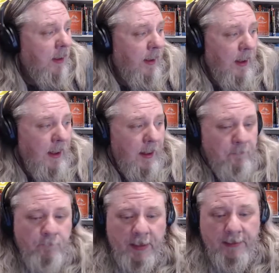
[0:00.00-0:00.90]

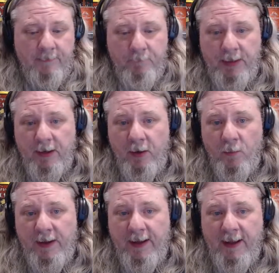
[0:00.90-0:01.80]
But no,
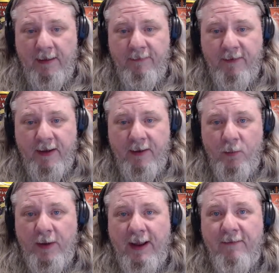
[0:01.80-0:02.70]
we have
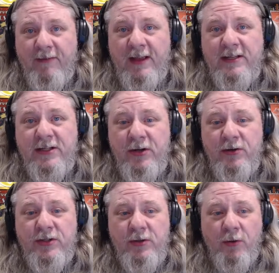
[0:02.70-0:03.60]
this
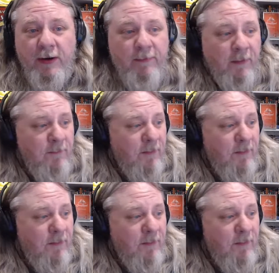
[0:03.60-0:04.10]
news story from